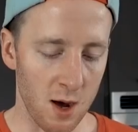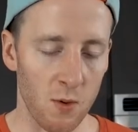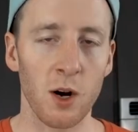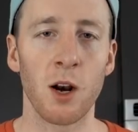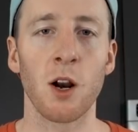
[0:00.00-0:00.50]
Uh,
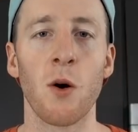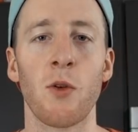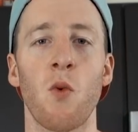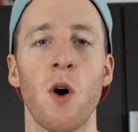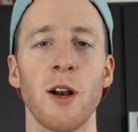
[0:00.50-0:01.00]
we're gonna go
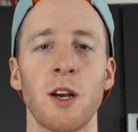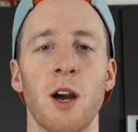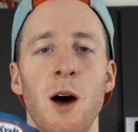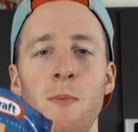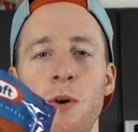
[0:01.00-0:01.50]
with one
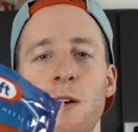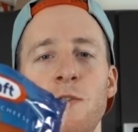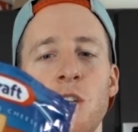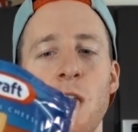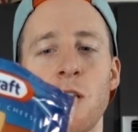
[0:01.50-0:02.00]
cup
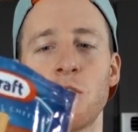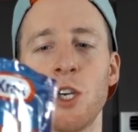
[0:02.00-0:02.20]
of cheddar